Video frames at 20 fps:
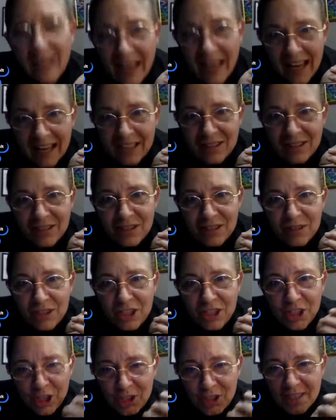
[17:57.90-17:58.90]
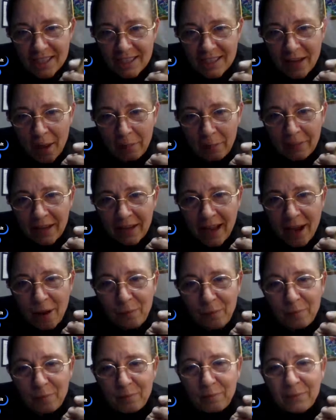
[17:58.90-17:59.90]
I should stop
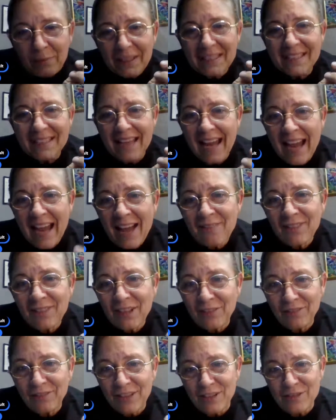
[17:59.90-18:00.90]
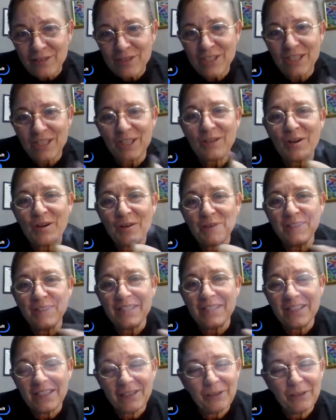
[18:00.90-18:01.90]
now because I have enough energy to go
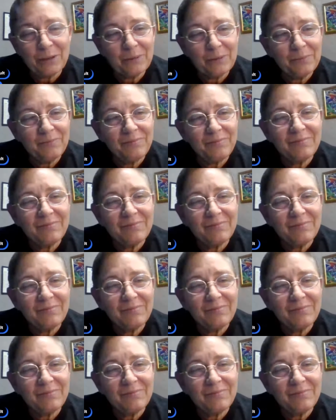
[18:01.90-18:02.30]
and do.